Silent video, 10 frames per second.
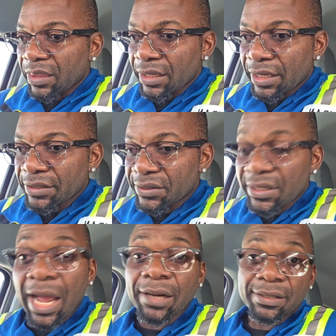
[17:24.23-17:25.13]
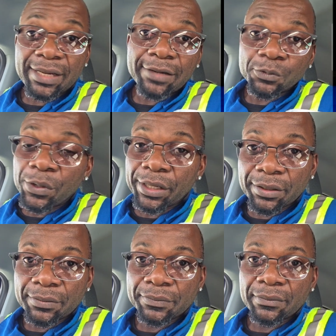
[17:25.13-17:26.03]
it's not that way.
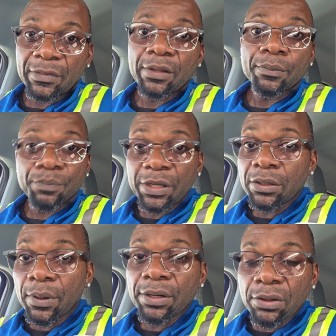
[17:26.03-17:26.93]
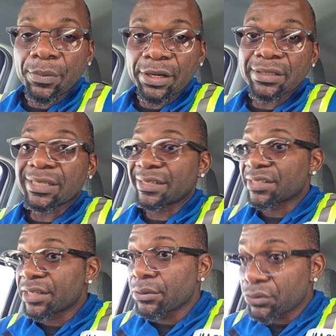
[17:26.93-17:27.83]
Bitcoin dominance can
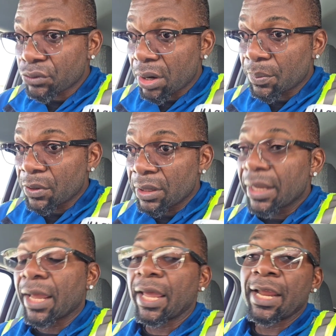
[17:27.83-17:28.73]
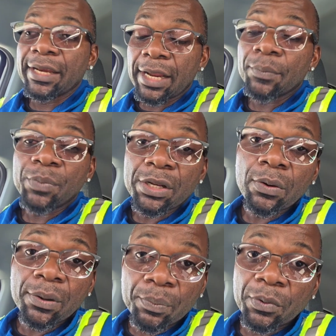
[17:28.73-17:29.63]
still drop and then
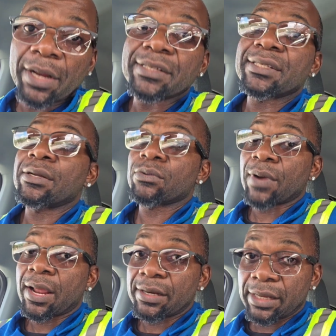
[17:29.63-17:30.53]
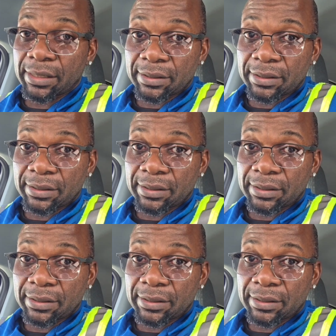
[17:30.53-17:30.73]
Bitcoin price still rally.